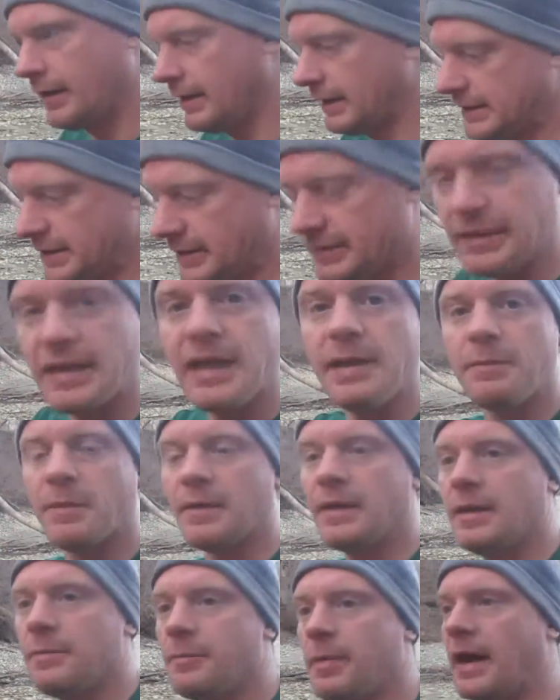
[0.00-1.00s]
just to keep
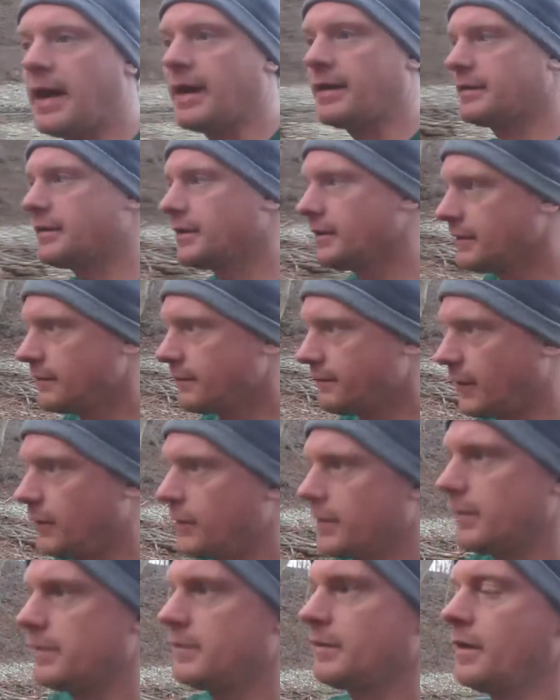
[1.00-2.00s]
the impact
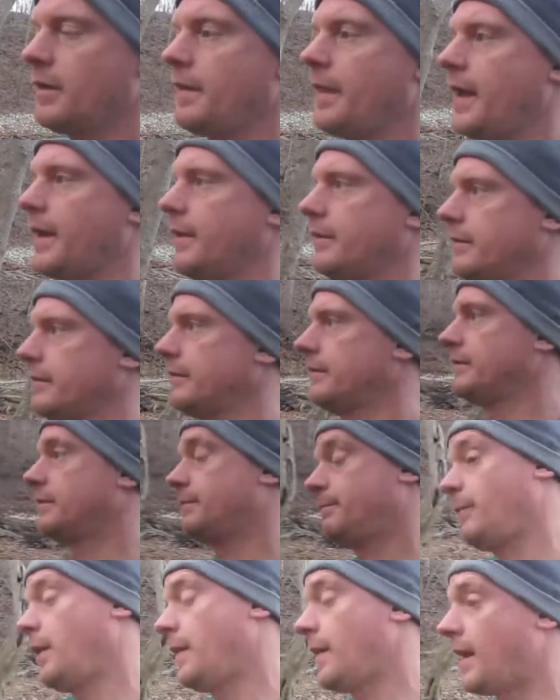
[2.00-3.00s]
focused on
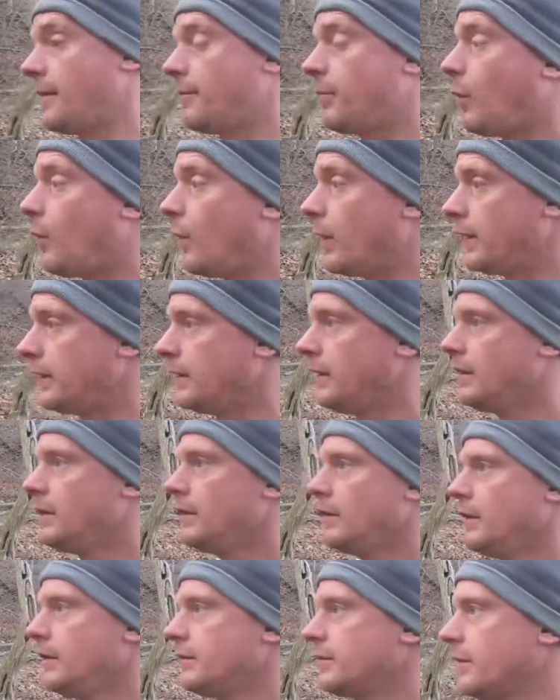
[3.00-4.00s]
that point.
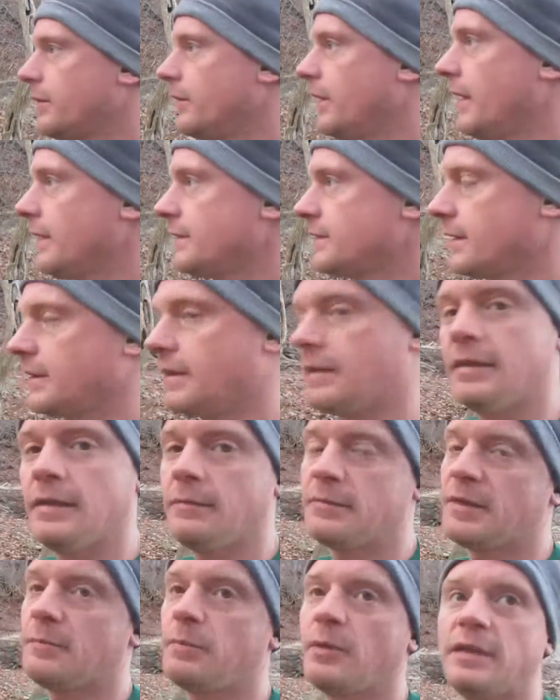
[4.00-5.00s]
So you're not
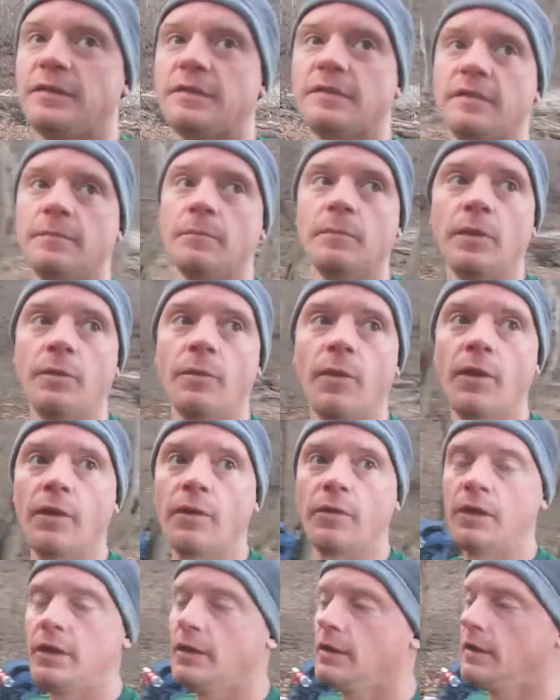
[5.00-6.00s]
some places in Monroe,